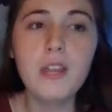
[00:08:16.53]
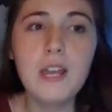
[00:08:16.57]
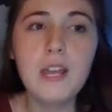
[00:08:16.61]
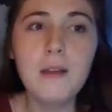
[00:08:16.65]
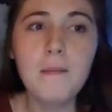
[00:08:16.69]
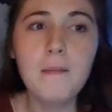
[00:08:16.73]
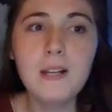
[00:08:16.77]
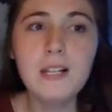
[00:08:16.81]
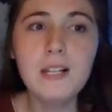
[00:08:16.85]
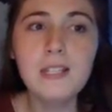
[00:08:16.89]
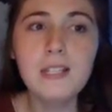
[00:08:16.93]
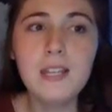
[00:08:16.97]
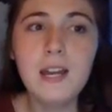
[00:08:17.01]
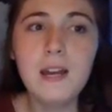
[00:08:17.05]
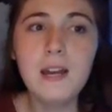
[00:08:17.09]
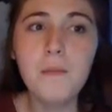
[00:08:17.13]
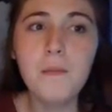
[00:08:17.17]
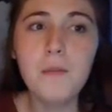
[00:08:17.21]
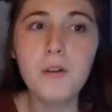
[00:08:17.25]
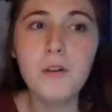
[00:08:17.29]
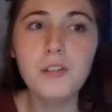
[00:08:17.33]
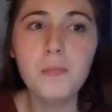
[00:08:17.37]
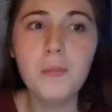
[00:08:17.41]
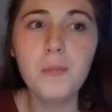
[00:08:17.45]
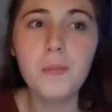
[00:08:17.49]
It means I am
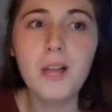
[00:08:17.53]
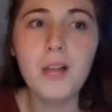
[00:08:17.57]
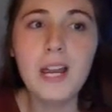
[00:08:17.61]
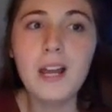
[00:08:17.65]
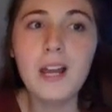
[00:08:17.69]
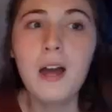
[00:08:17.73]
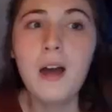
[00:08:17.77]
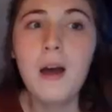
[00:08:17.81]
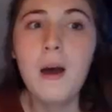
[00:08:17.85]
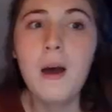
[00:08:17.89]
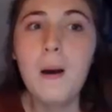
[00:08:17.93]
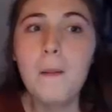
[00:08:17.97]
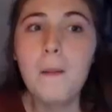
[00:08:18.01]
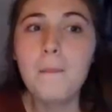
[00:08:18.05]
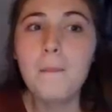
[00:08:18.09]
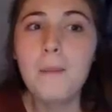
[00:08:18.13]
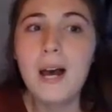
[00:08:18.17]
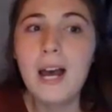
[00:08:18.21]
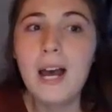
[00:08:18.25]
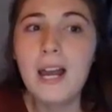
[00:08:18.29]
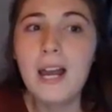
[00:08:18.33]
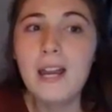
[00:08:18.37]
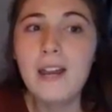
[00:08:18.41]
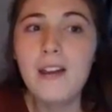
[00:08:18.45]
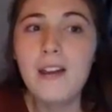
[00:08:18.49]
multiplying
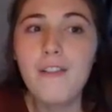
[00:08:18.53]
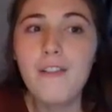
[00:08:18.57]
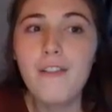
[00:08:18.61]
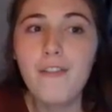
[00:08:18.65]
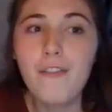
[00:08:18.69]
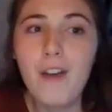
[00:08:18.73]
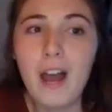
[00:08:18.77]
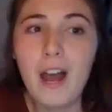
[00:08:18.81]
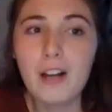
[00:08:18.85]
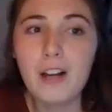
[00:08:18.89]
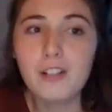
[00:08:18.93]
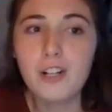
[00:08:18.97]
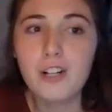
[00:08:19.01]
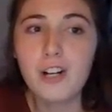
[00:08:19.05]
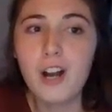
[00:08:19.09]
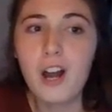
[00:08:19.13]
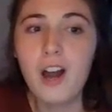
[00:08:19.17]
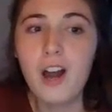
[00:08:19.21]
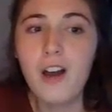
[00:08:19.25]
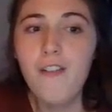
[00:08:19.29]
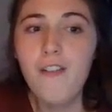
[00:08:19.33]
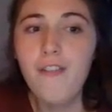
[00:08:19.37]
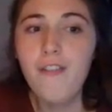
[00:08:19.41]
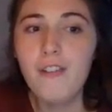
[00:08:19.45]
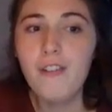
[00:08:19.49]
my factor
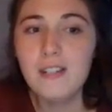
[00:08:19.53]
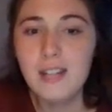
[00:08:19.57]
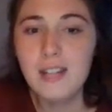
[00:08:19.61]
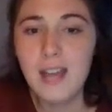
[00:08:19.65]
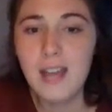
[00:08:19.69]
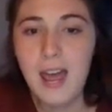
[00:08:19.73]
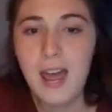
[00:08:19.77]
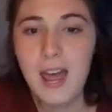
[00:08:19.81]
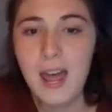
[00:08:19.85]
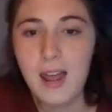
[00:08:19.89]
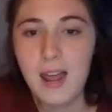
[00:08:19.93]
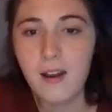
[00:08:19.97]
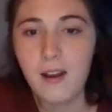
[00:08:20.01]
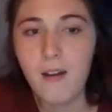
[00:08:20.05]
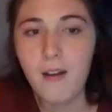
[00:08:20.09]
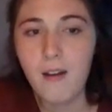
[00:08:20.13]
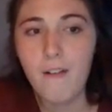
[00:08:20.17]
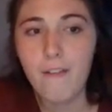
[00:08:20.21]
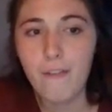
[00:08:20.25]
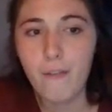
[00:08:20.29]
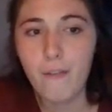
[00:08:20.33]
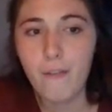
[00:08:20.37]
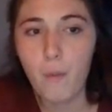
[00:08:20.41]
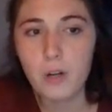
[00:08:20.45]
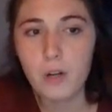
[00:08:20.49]
of 10
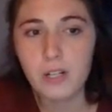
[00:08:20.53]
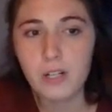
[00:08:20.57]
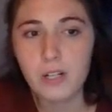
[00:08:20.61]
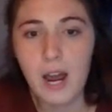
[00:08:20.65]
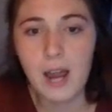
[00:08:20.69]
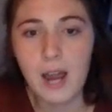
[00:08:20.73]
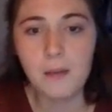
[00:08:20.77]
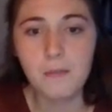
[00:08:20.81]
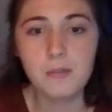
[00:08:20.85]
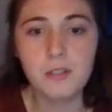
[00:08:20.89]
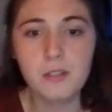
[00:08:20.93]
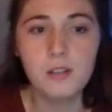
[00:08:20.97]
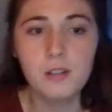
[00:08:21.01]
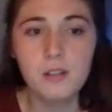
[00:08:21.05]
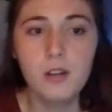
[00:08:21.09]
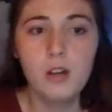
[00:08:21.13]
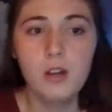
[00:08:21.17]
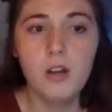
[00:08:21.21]
4 times.